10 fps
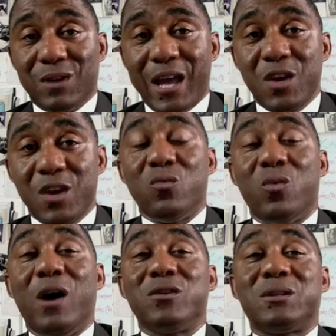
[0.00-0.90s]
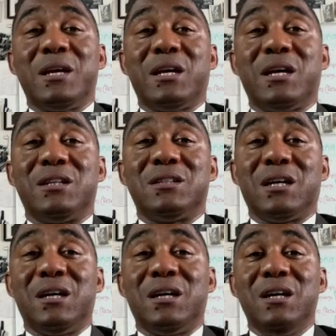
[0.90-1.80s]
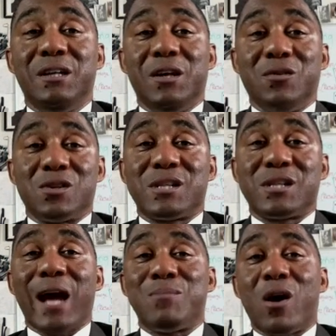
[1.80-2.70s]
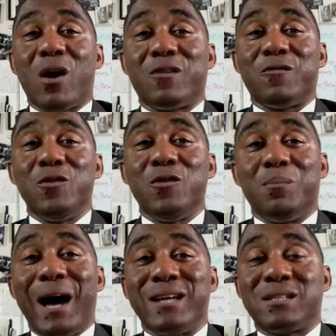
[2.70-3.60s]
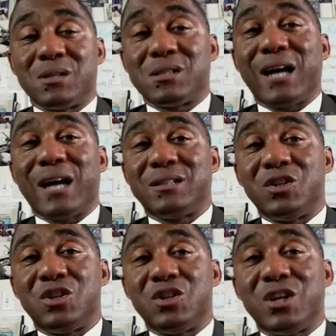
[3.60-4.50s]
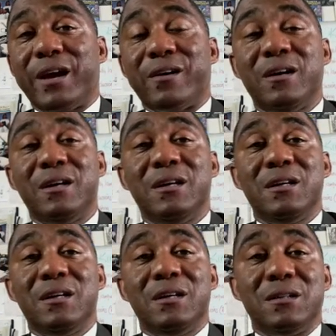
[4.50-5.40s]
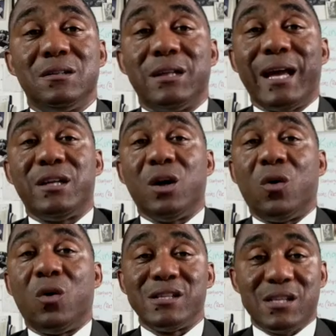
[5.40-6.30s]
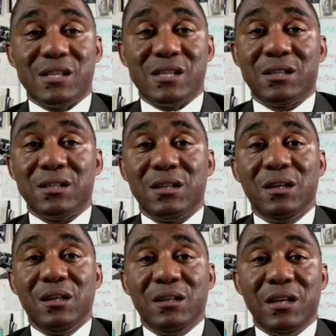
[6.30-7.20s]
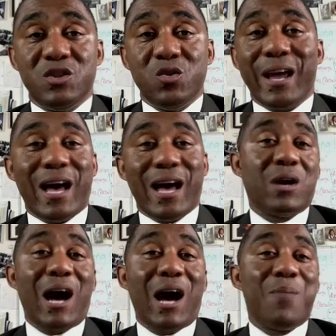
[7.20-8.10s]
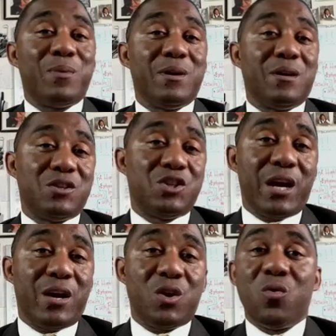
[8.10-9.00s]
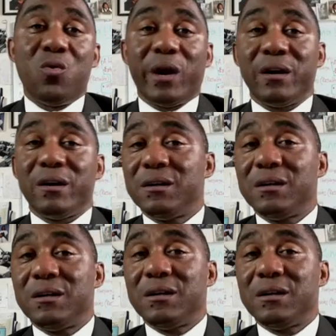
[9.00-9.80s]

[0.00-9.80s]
Right, he wasn't wealthy because there was a stock market for you to buy some stocks and a share that don't exist, that you ain't got no copy of the share nowhere,